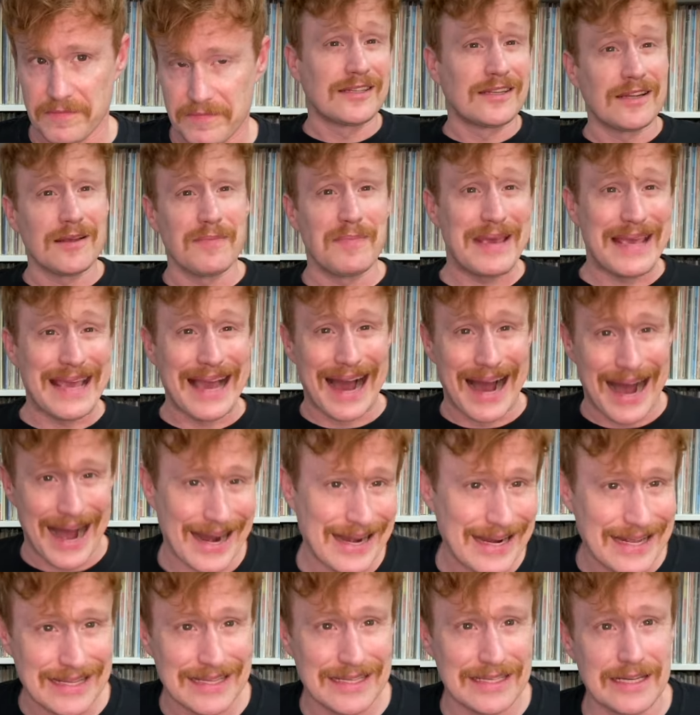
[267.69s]
To be
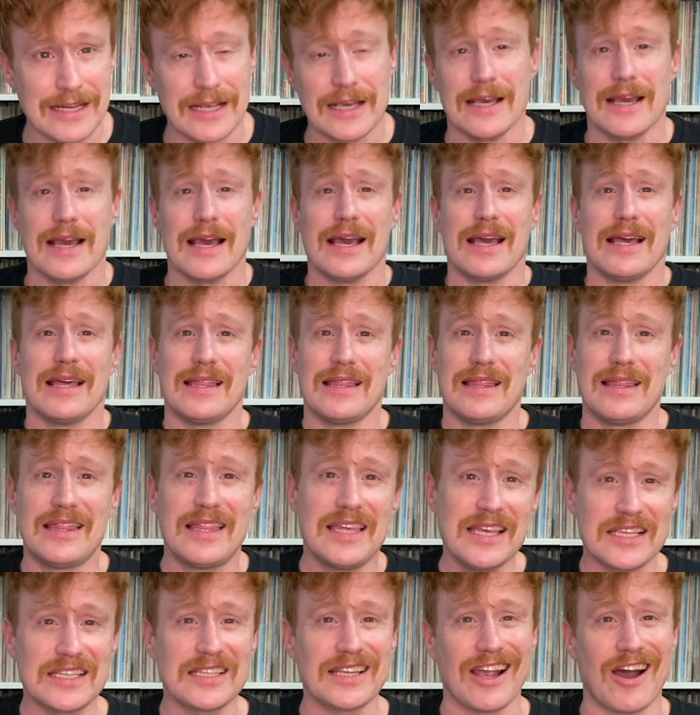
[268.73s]
honest,
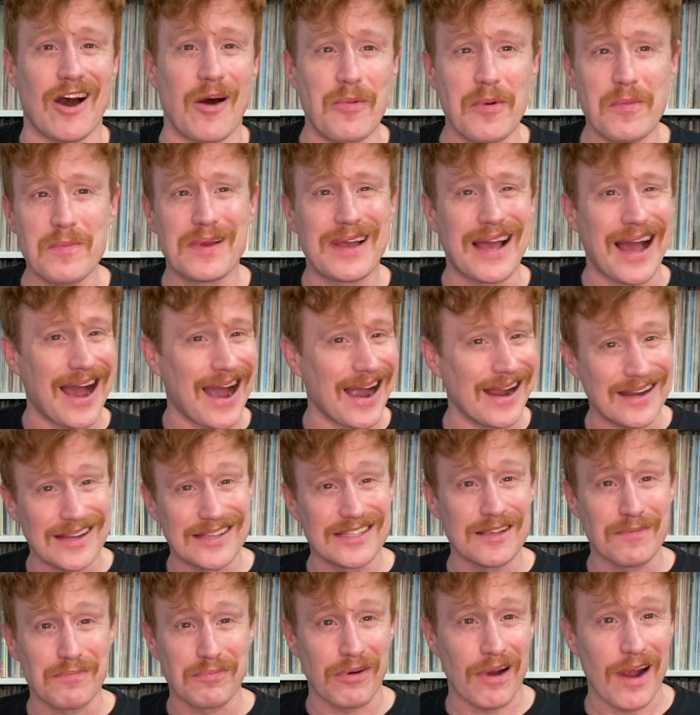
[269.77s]
this album kind of
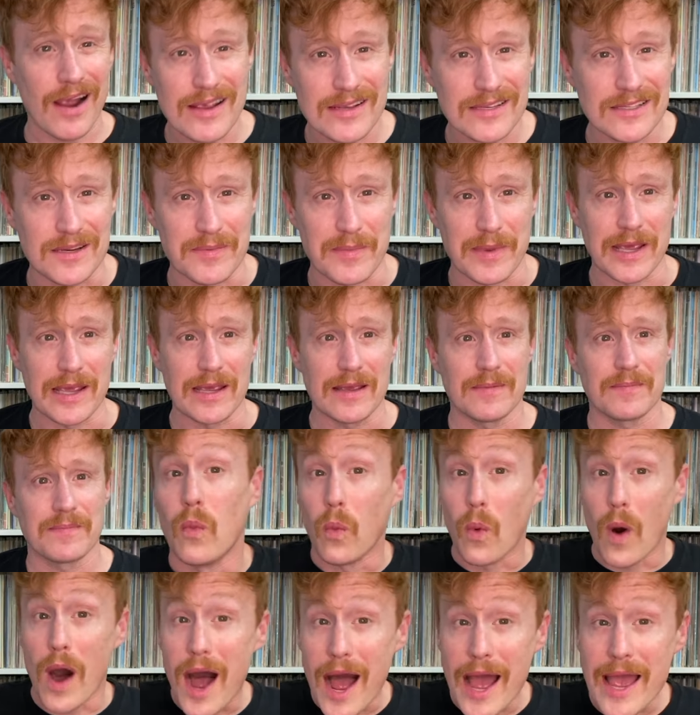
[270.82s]
surprised me.
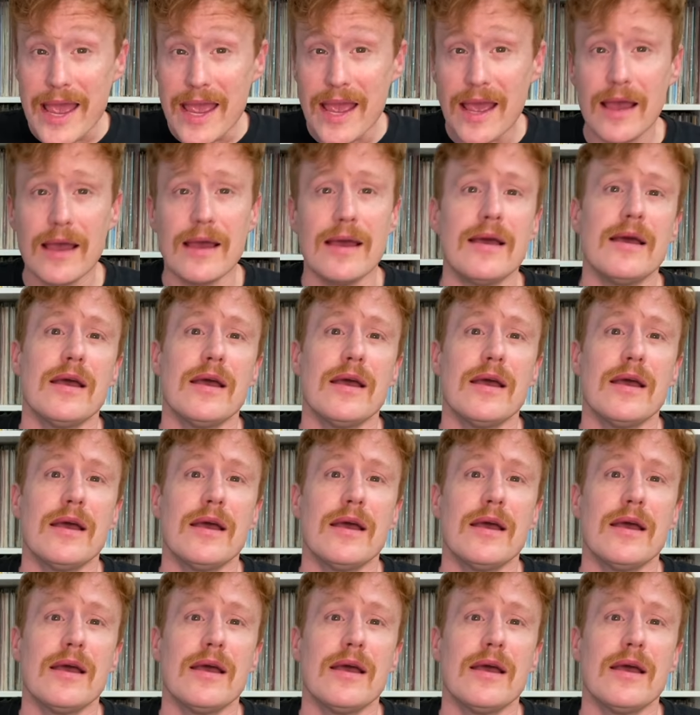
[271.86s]
Why?